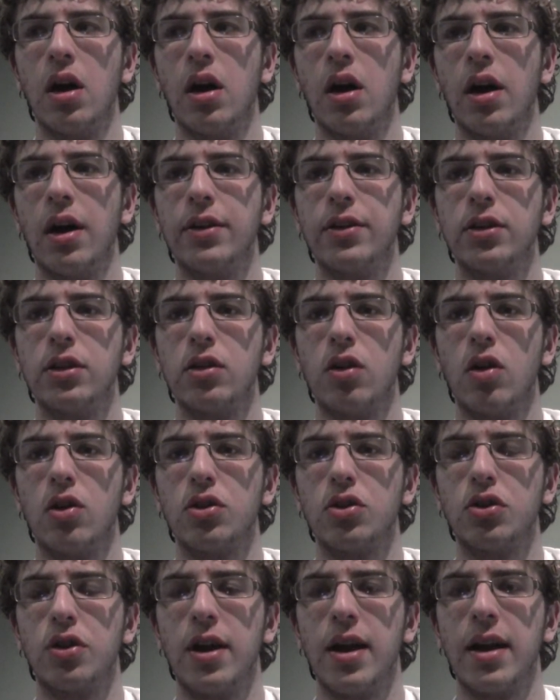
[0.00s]
I just
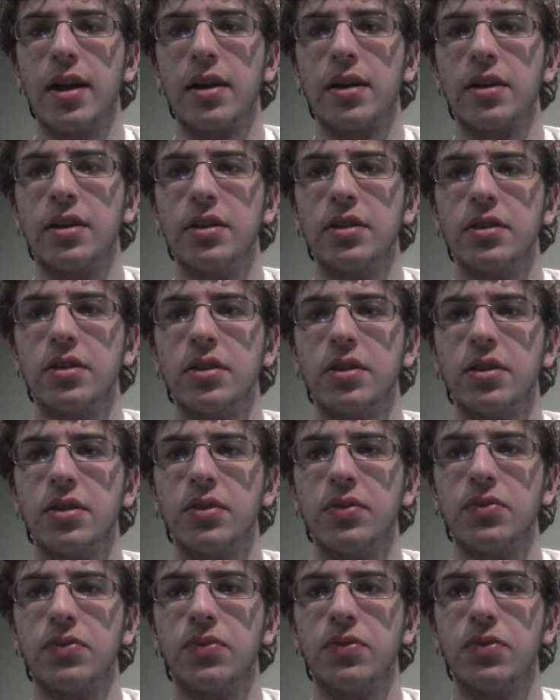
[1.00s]
lost track because
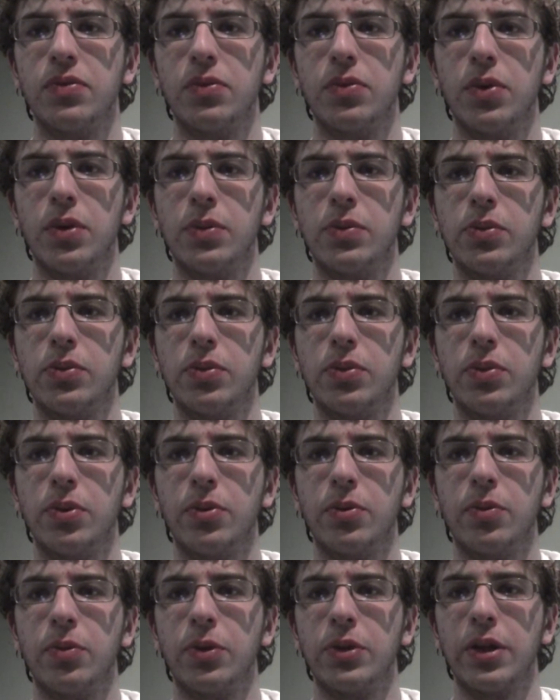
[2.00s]
of what,
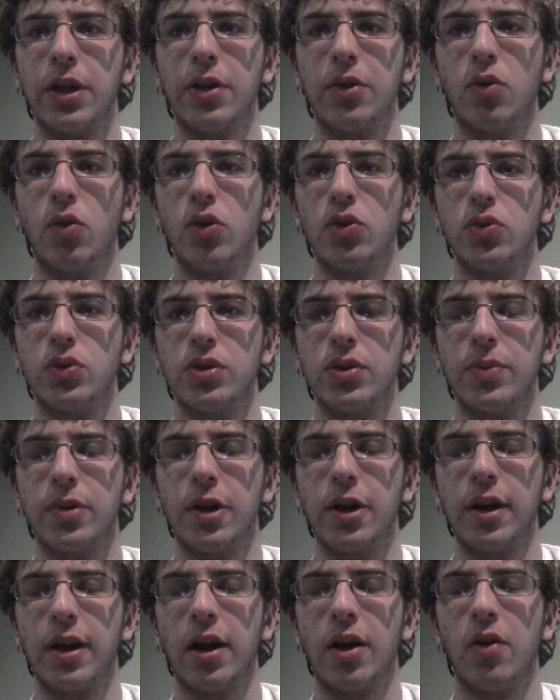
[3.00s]
what that noise was a
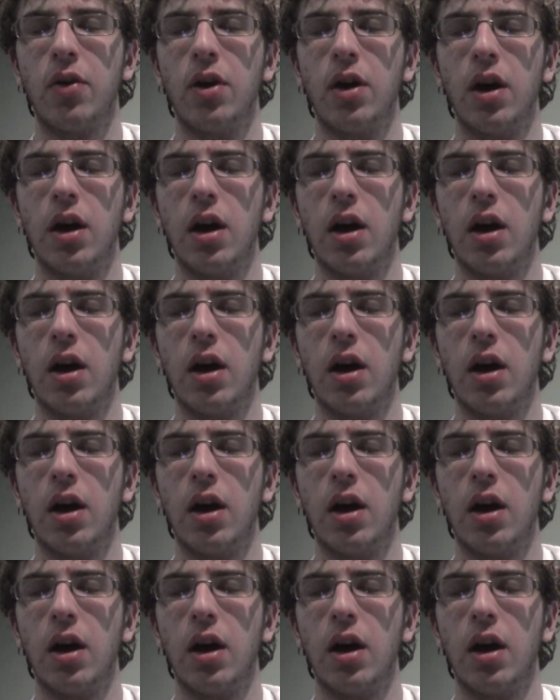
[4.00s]
minute ago.